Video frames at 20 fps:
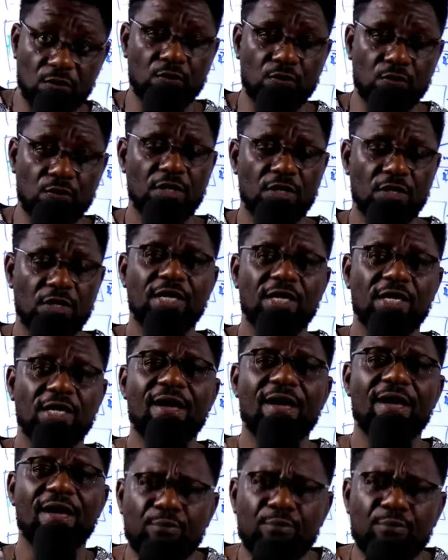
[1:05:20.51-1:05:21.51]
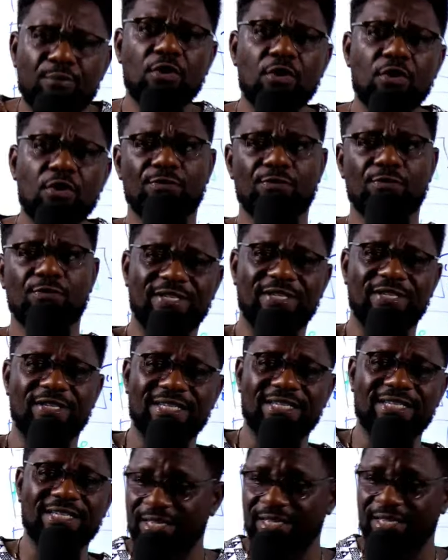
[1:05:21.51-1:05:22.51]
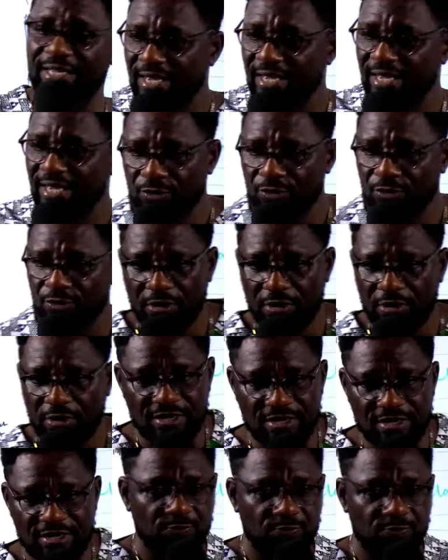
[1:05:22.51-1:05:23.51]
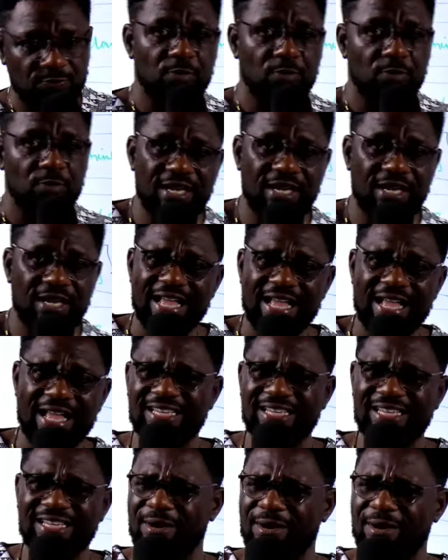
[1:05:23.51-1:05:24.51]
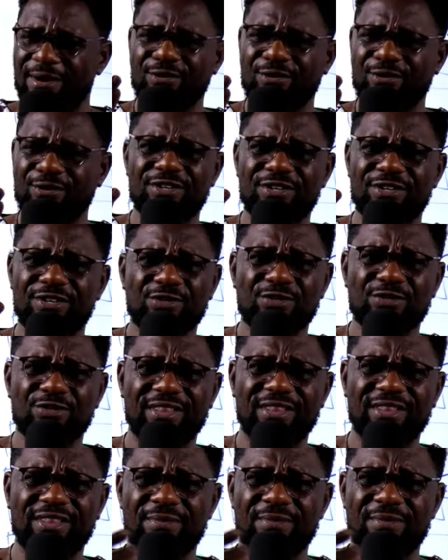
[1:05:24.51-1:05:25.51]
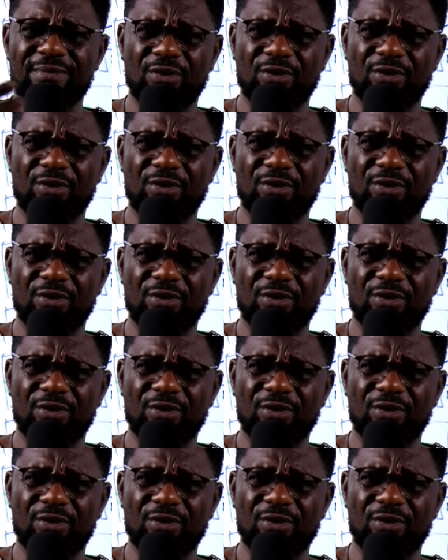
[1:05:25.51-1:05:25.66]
Their product was fantastic. So I just promoted it. I did about 4 videos for them in all.